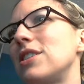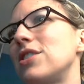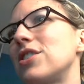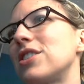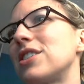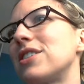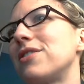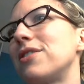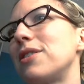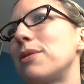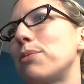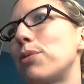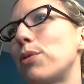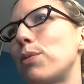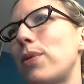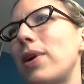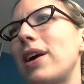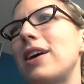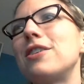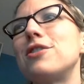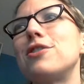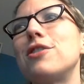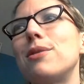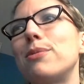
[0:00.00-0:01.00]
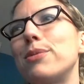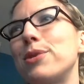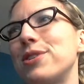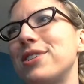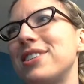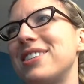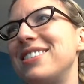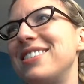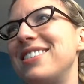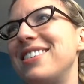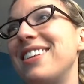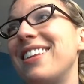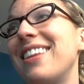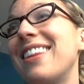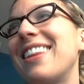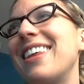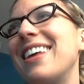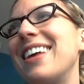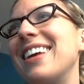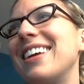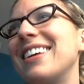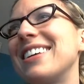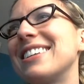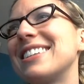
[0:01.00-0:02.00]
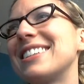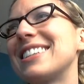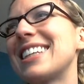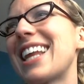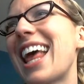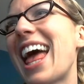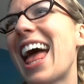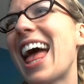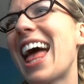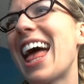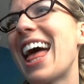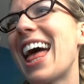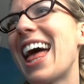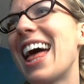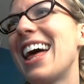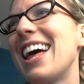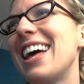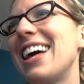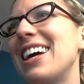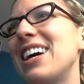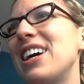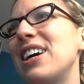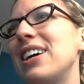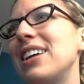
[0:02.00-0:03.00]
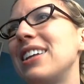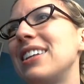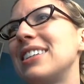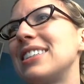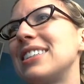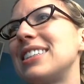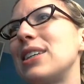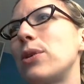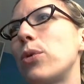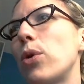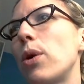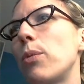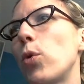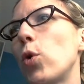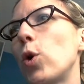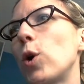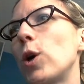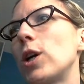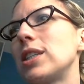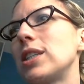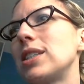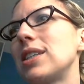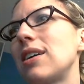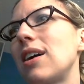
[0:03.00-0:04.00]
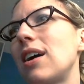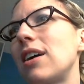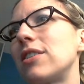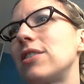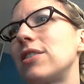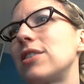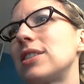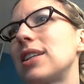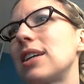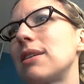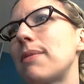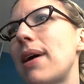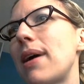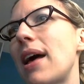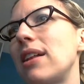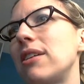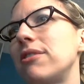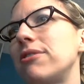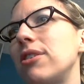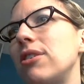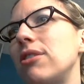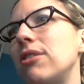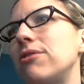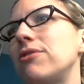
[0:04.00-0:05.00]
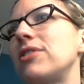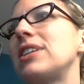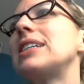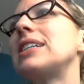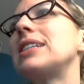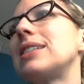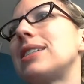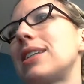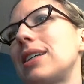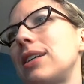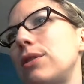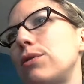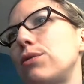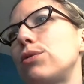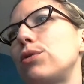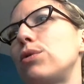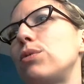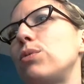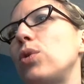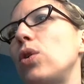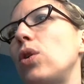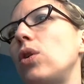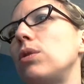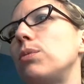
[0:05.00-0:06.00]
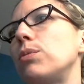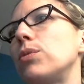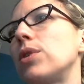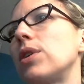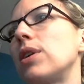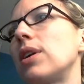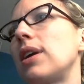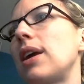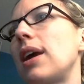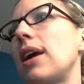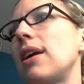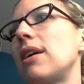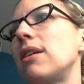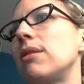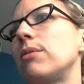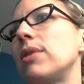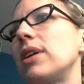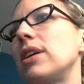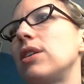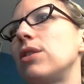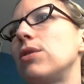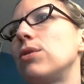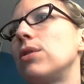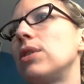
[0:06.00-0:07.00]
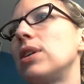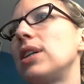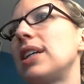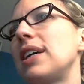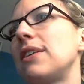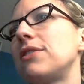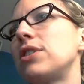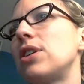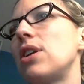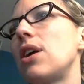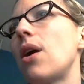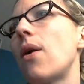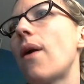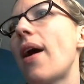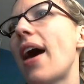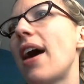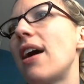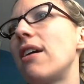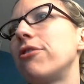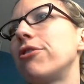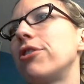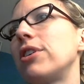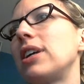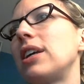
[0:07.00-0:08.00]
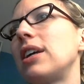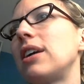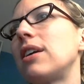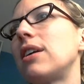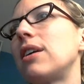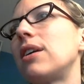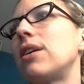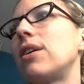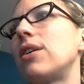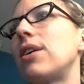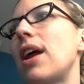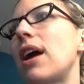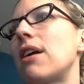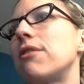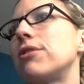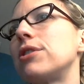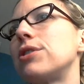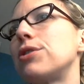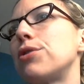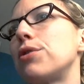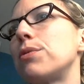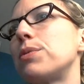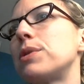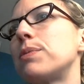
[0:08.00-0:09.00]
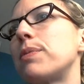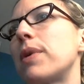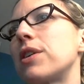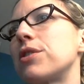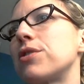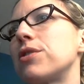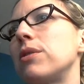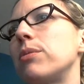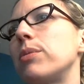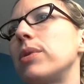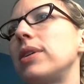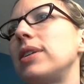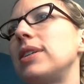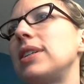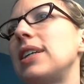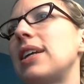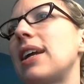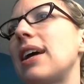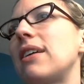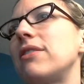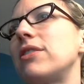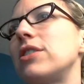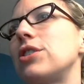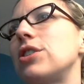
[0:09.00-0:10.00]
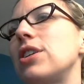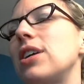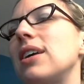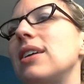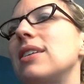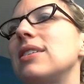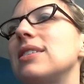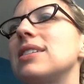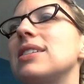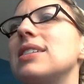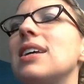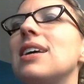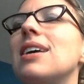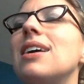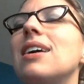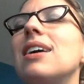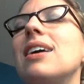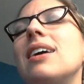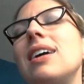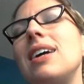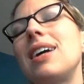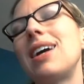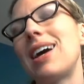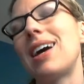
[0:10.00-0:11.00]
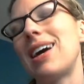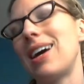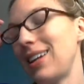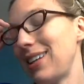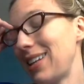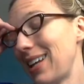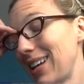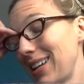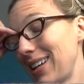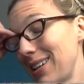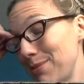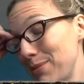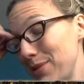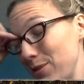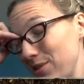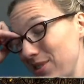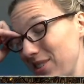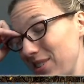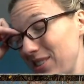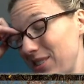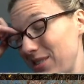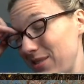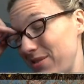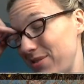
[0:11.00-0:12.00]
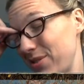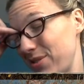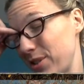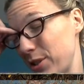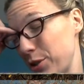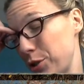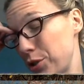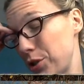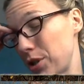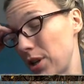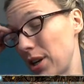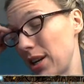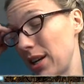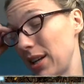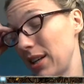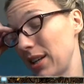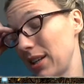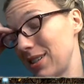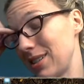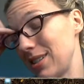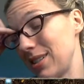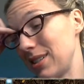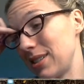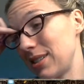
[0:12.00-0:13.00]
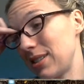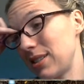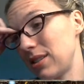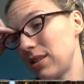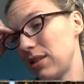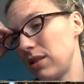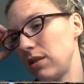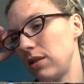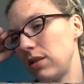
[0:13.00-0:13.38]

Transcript: just flip your page numbers. Thanks. Let's see, Warhammer Hordes, like others, like Malifaux, feels like a Rube Goldberg game. Like, you really have to know every hero and every troop's special ability to have a chance. Yeah, and that can be really frustrating, because,